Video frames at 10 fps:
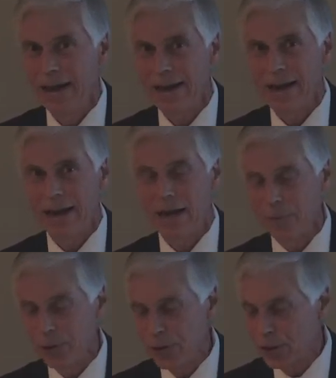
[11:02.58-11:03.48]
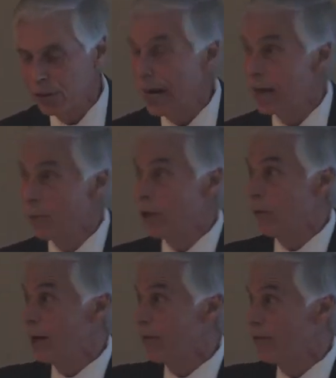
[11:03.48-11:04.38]
And on a personal note, I really
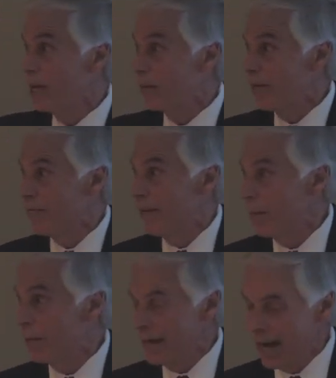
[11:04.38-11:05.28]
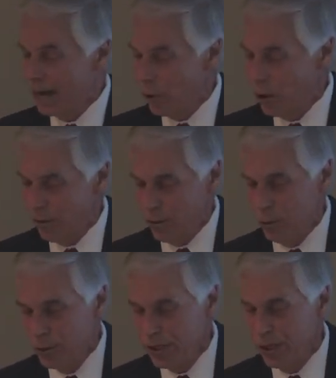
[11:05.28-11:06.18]
want to thank my family, not all
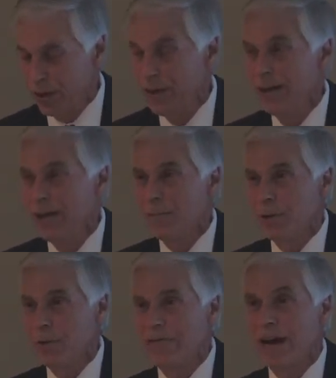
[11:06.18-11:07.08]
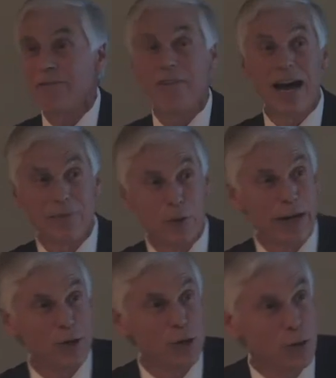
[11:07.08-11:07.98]
who's here, but we've got 5
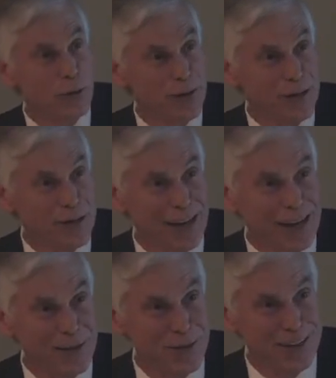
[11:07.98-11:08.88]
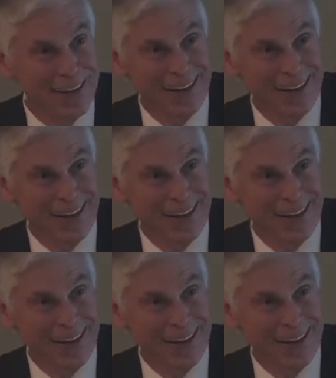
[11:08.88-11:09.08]
grandchildren these days.